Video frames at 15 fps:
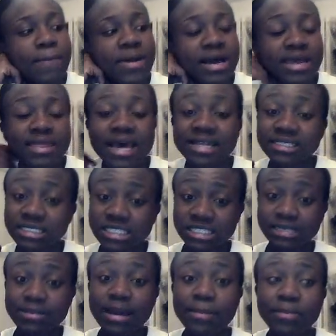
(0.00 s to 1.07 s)
but that's
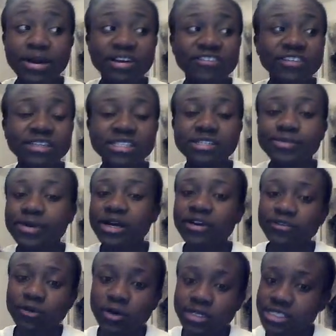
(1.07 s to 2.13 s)
just my preference. But
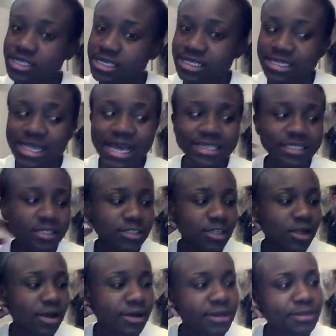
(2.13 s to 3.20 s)
of course it doesn't last as
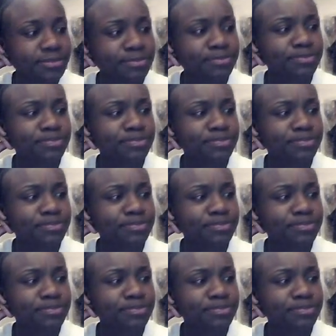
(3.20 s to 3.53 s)
long.